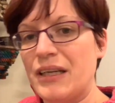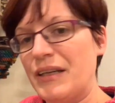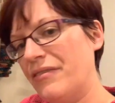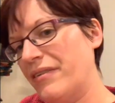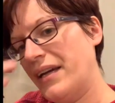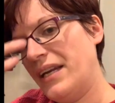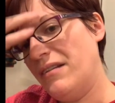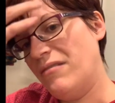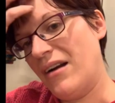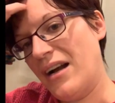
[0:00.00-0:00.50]
if
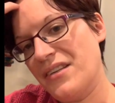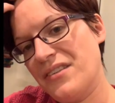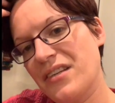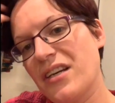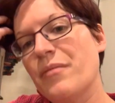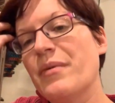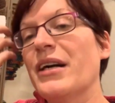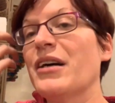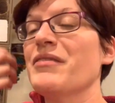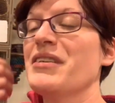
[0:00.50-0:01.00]
any rats are
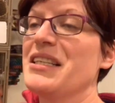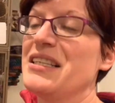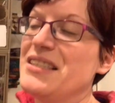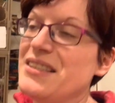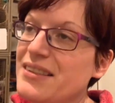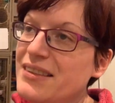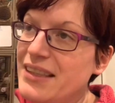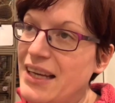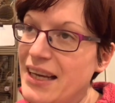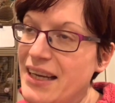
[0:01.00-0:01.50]
coming over to
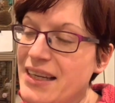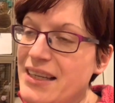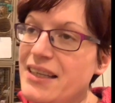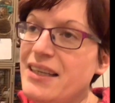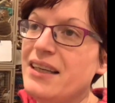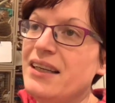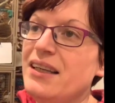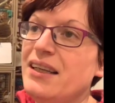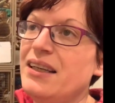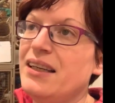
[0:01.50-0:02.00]
stay.
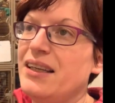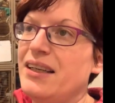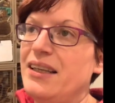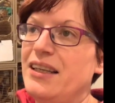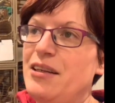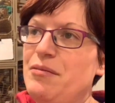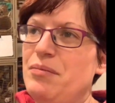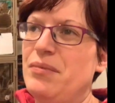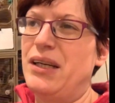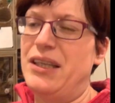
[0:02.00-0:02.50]

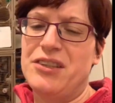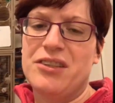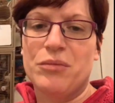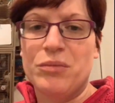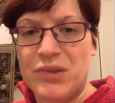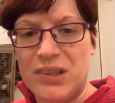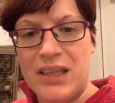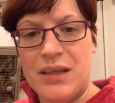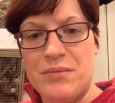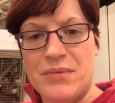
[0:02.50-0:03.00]
I
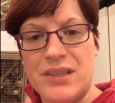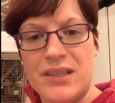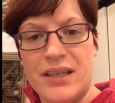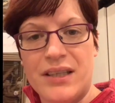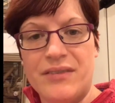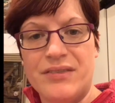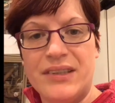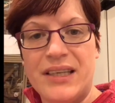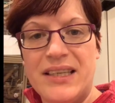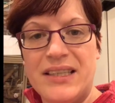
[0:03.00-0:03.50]
sometimes
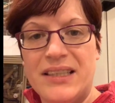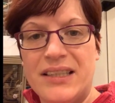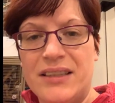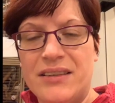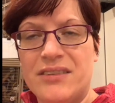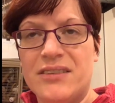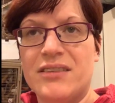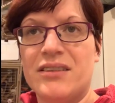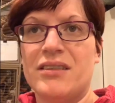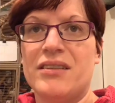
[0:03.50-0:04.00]
kind of take
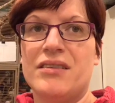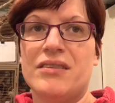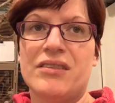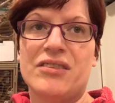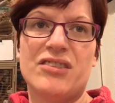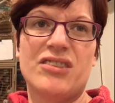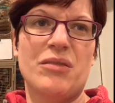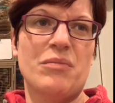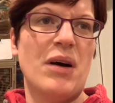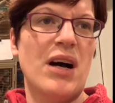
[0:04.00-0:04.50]
in
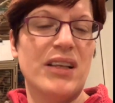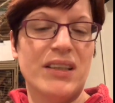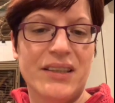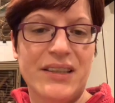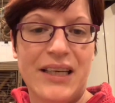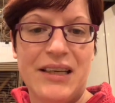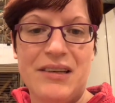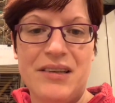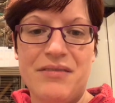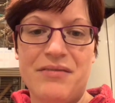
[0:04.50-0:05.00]
some
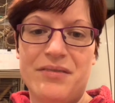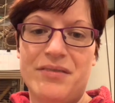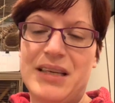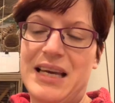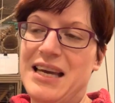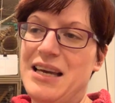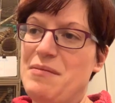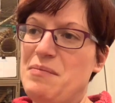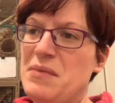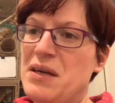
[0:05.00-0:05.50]
holiday
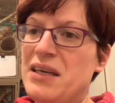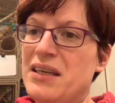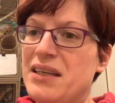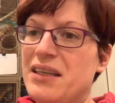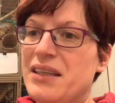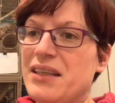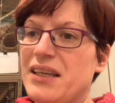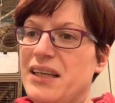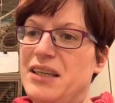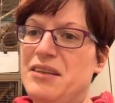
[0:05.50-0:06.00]

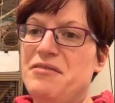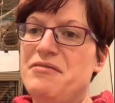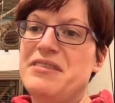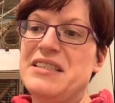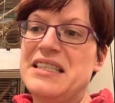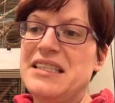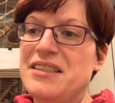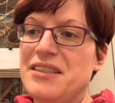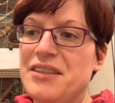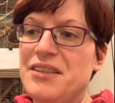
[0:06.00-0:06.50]
kind of
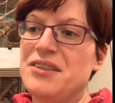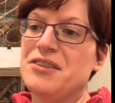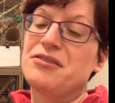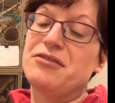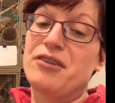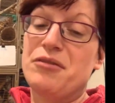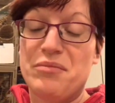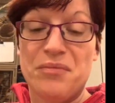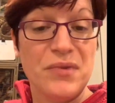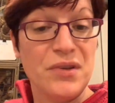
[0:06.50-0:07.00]
visitors
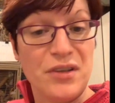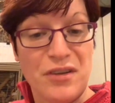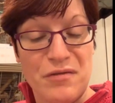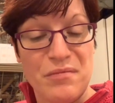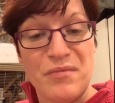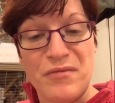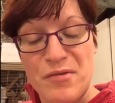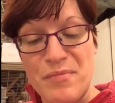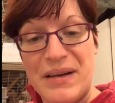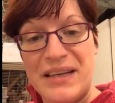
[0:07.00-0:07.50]
from
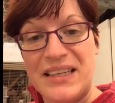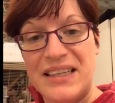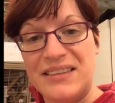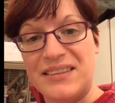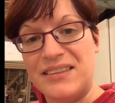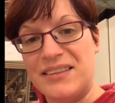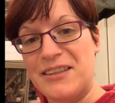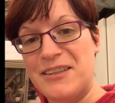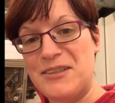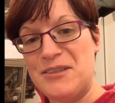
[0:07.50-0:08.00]
my
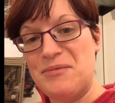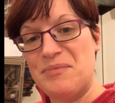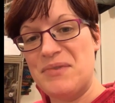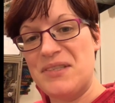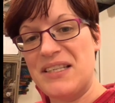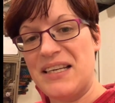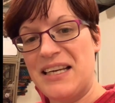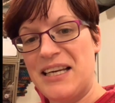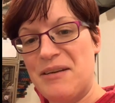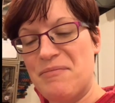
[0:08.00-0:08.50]
kitten
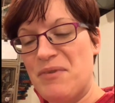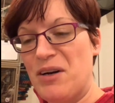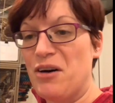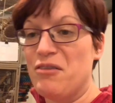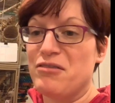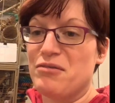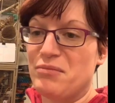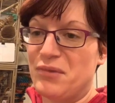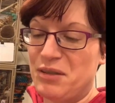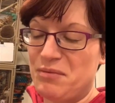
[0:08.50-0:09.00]
homes or
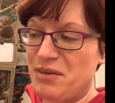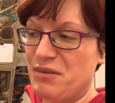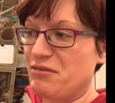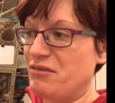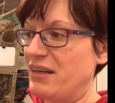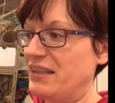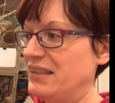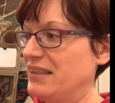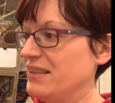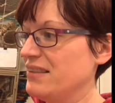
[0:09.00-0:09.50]
from one of my
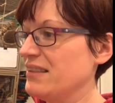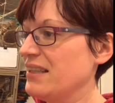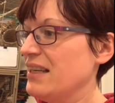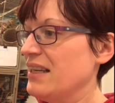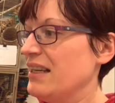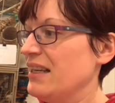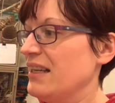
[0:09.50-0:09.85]
friends.